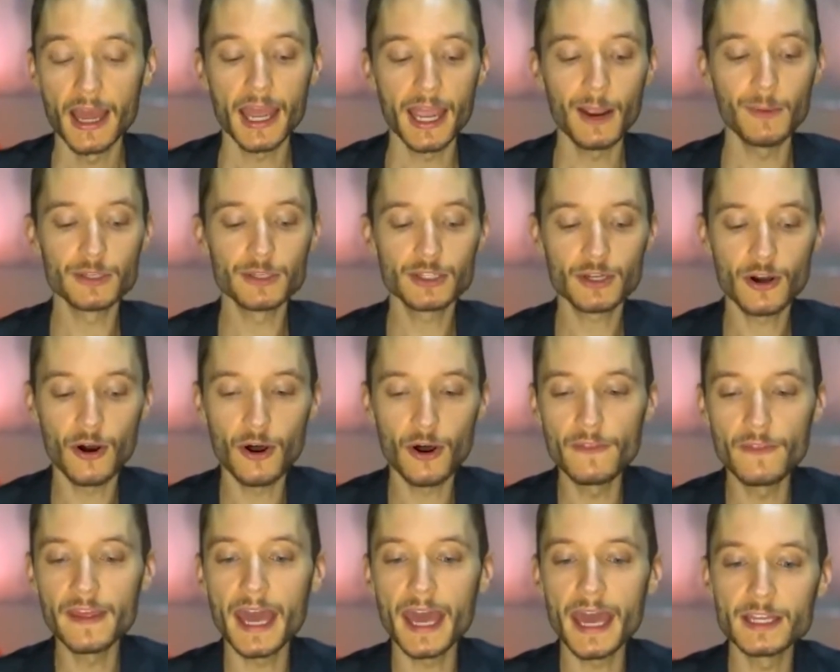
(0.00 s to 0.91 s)
It was
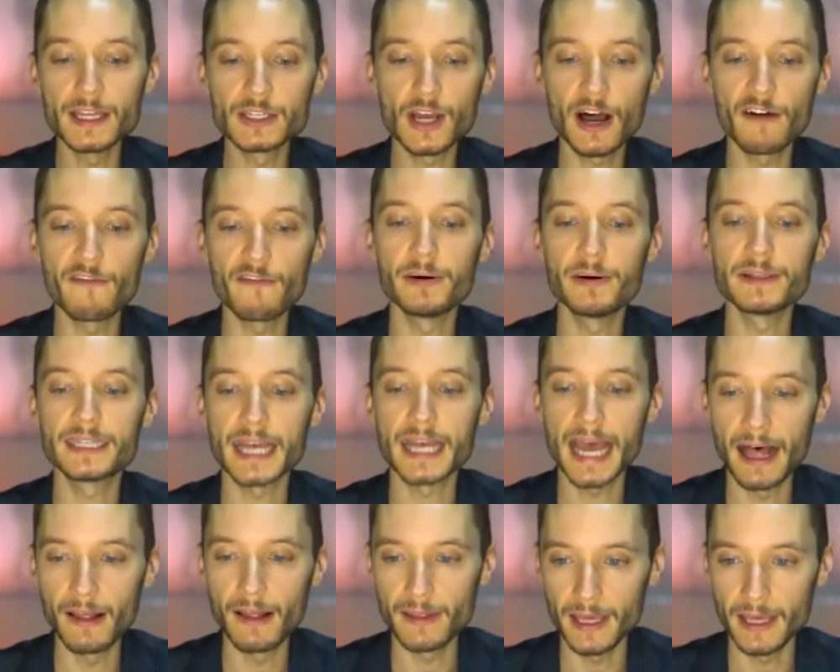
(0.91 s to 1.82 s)
called the Azov
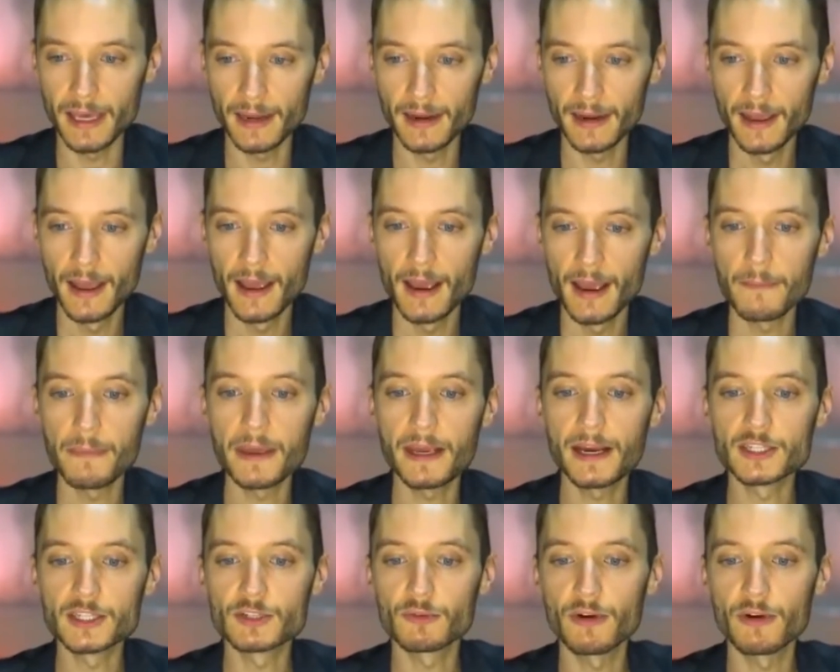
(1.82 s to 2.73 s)
Battalion
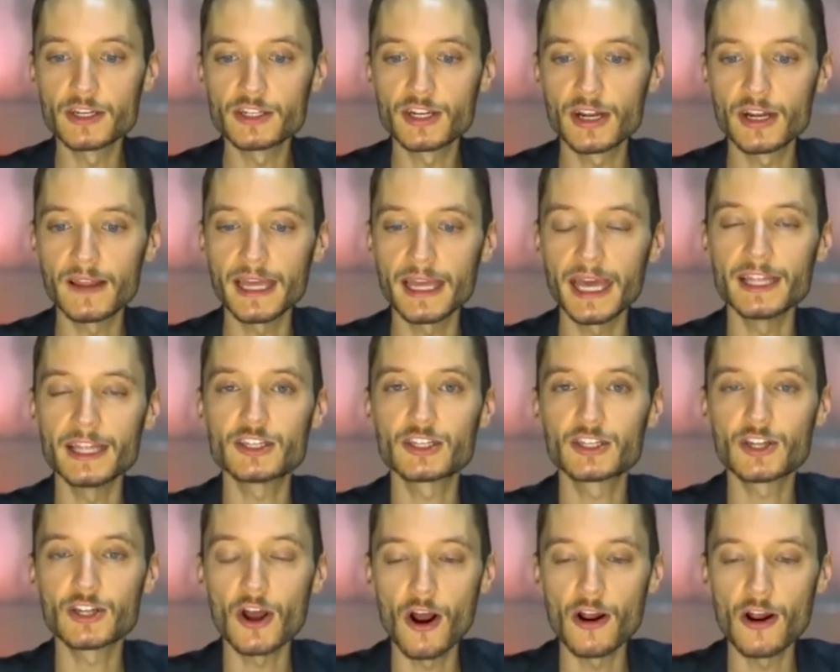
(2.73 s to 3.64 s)
because originally it
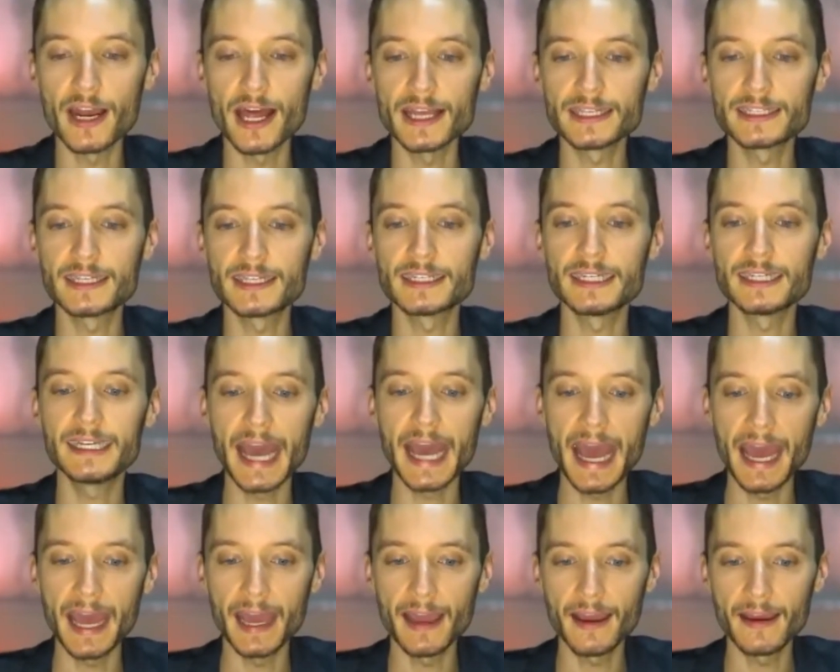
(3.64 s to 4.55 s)
started as this
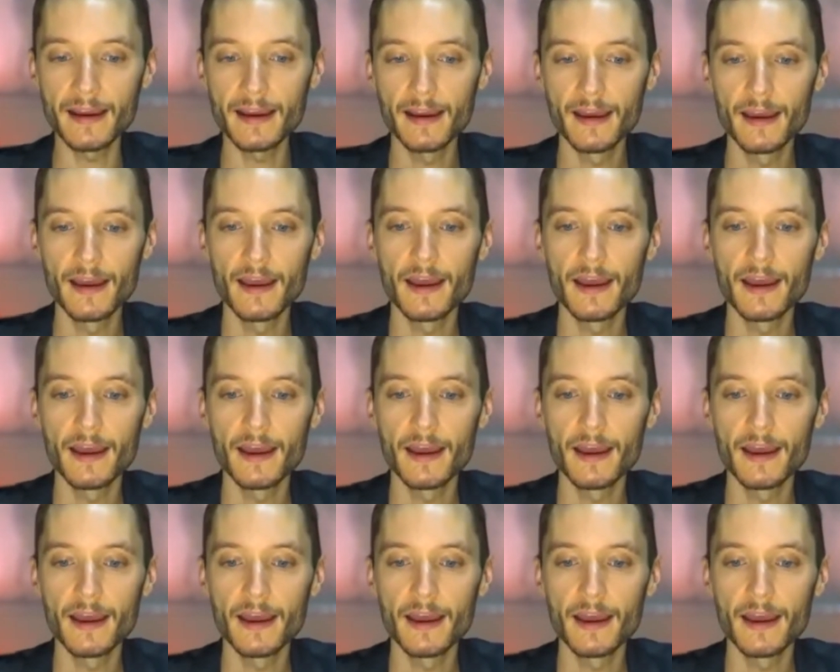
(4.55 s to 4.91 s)
gang